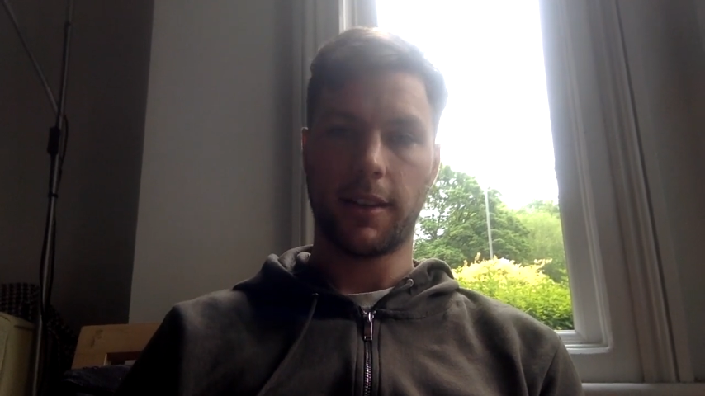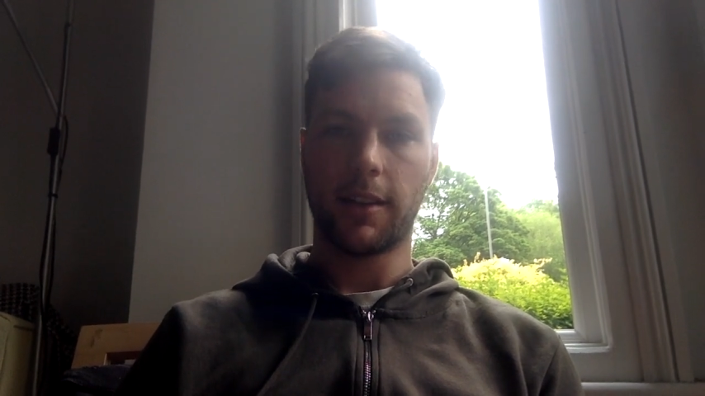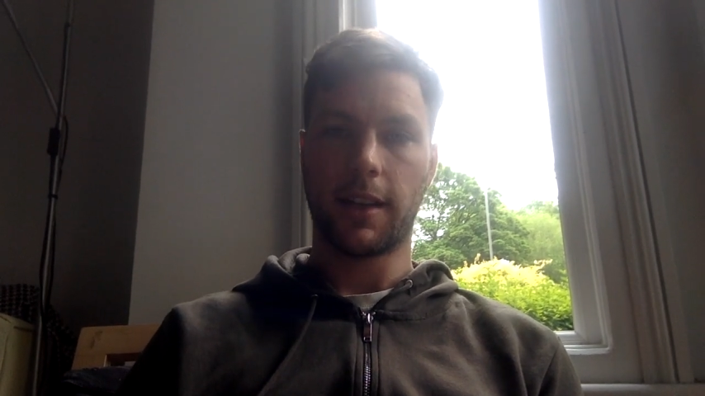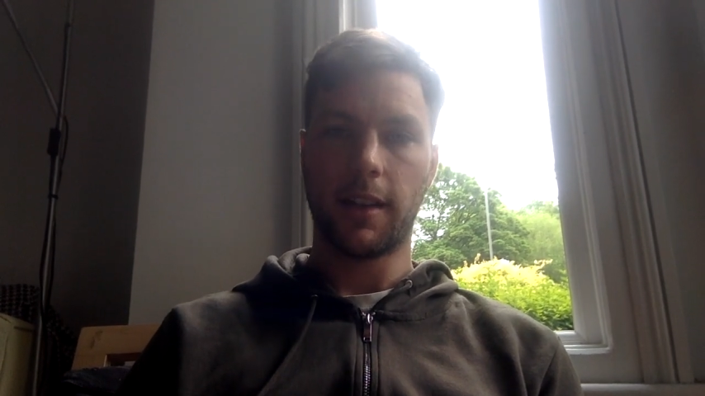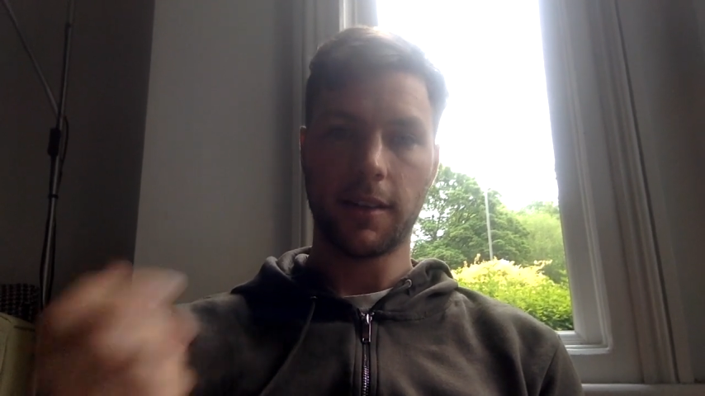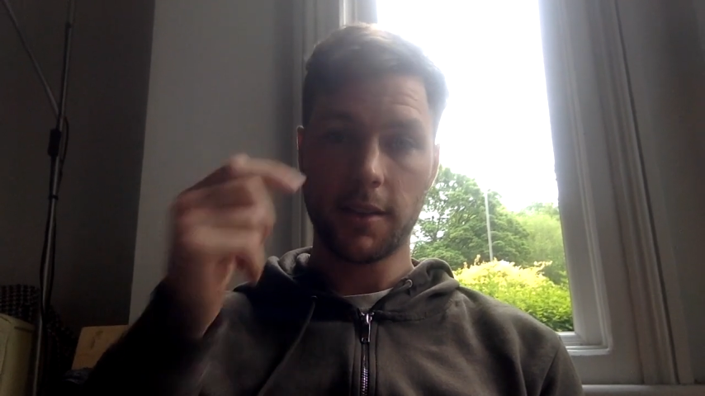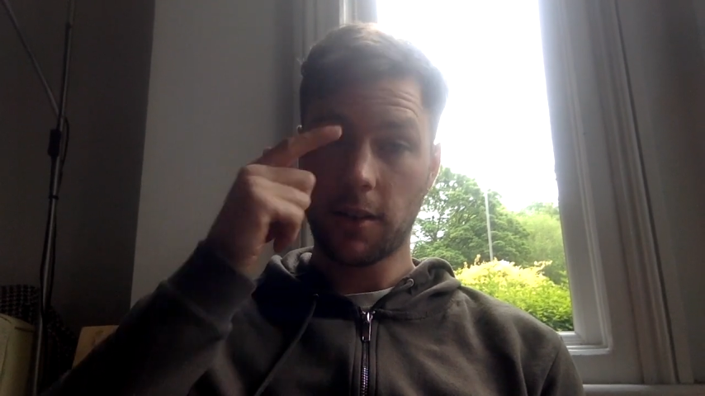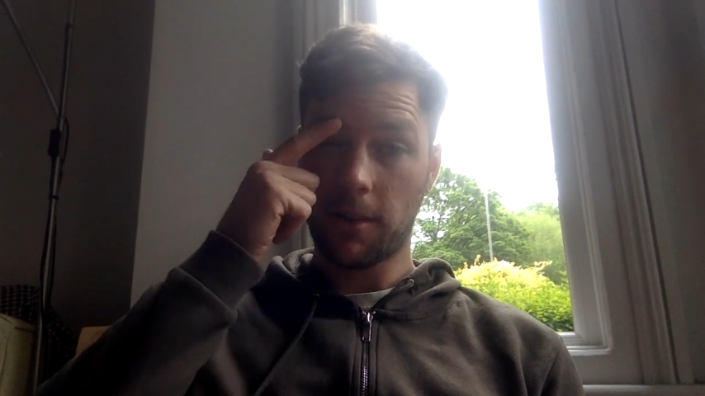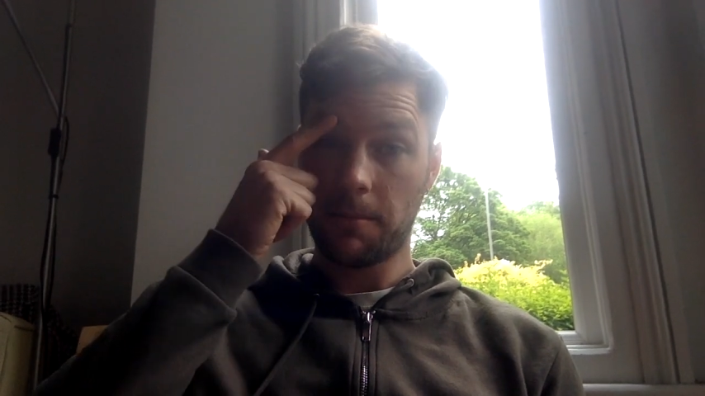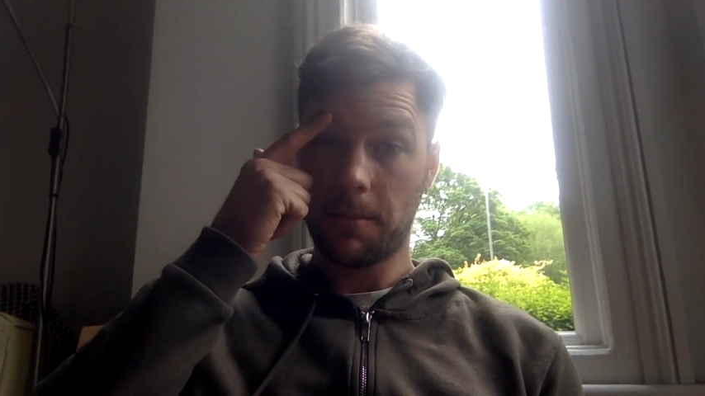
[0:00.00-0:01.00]
the Gillick's
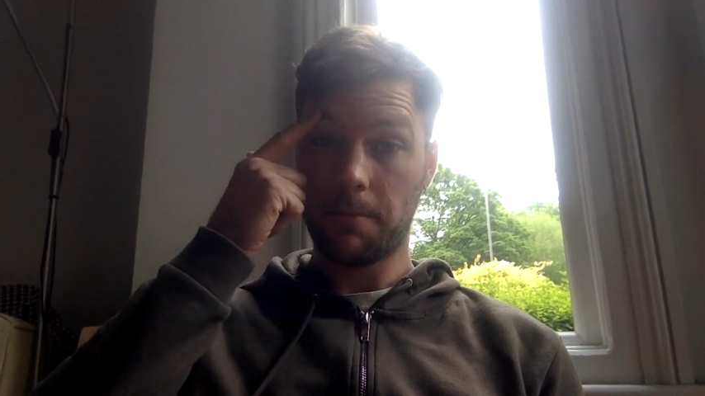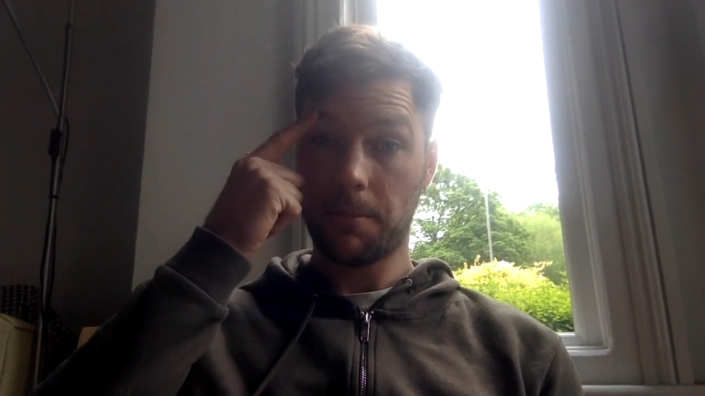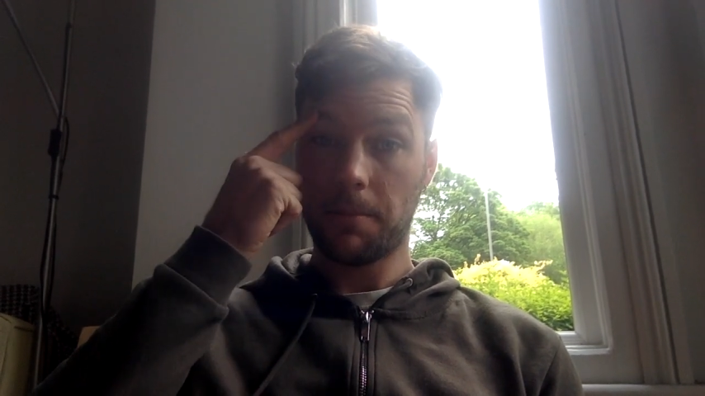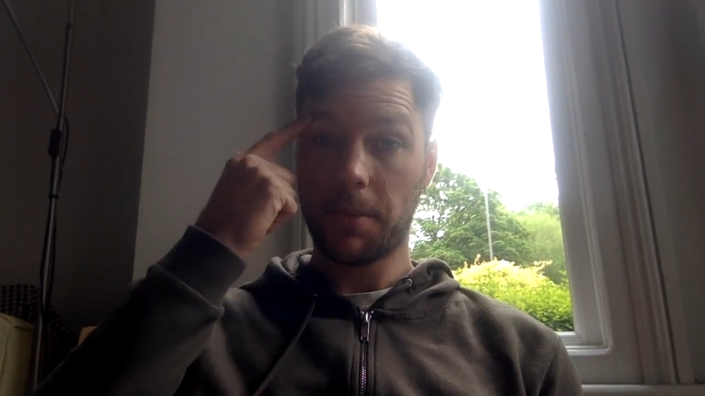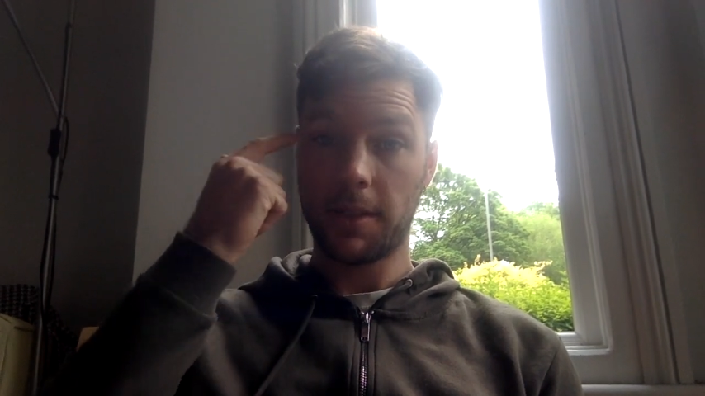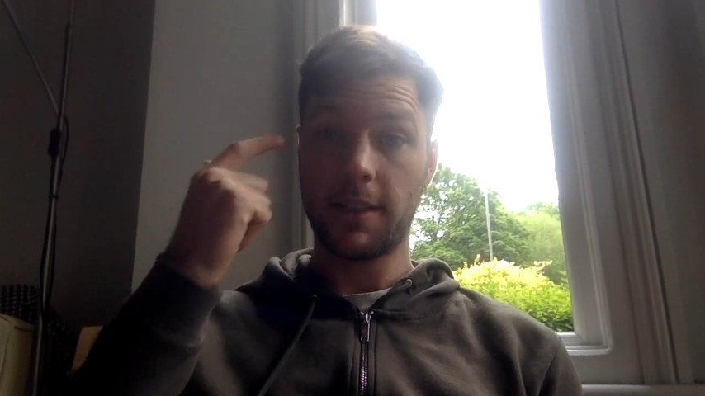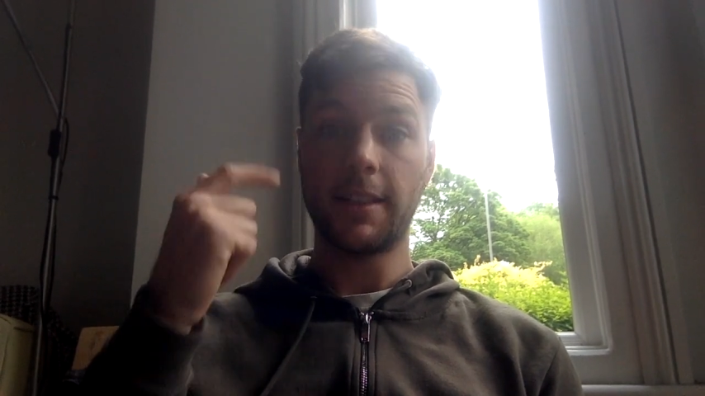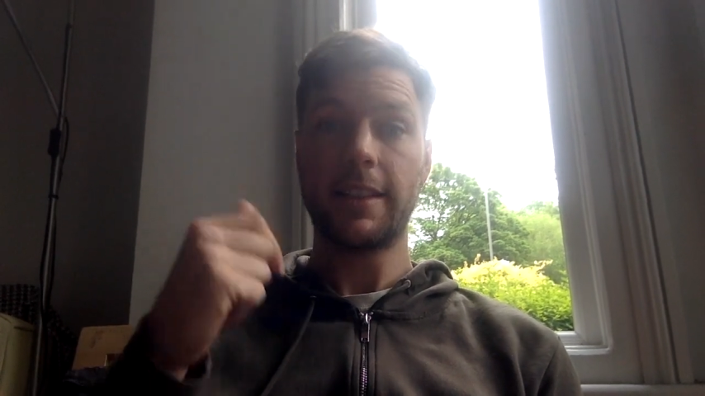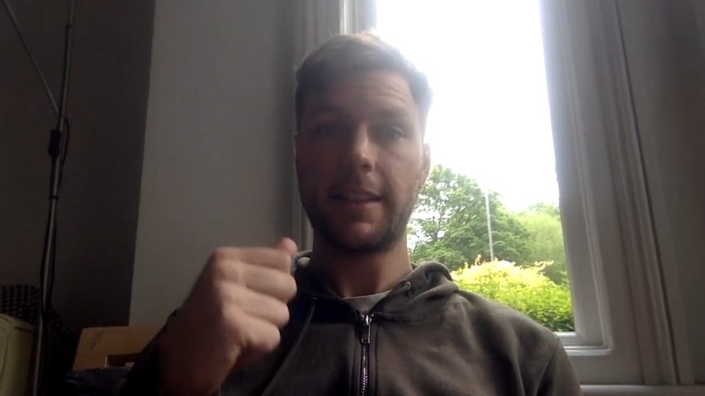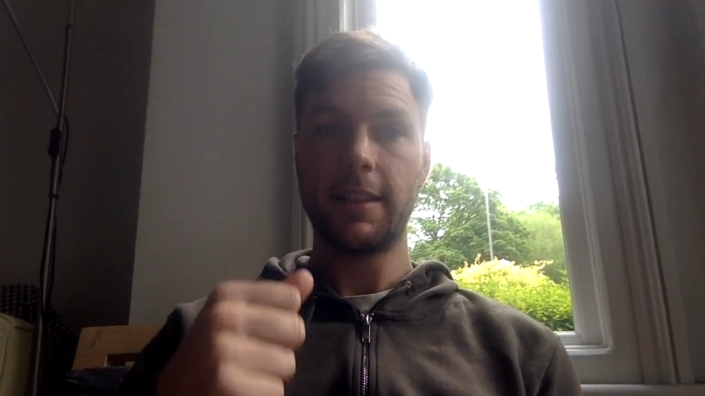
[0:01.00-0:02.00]

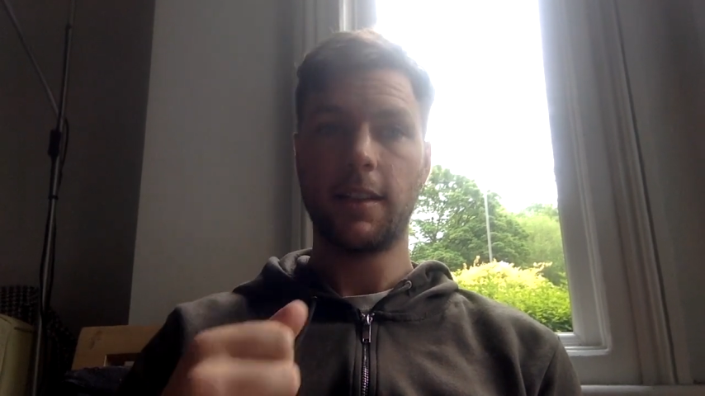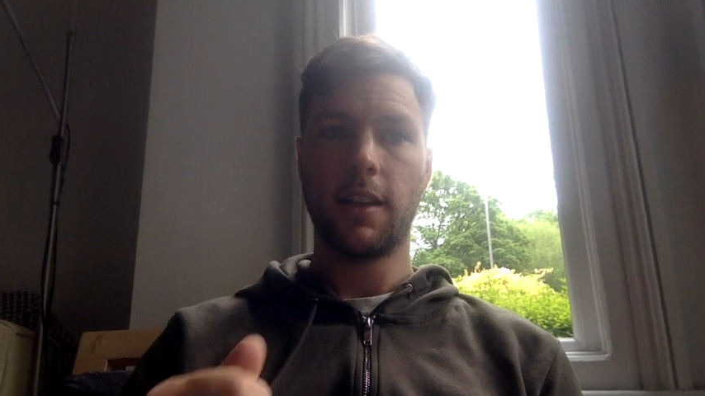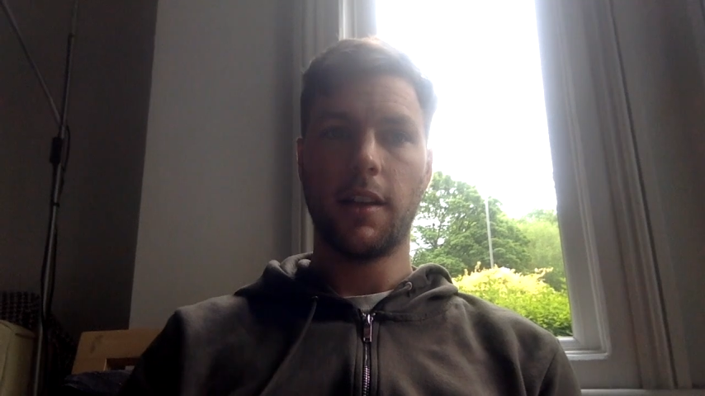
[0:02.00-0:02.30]
competency.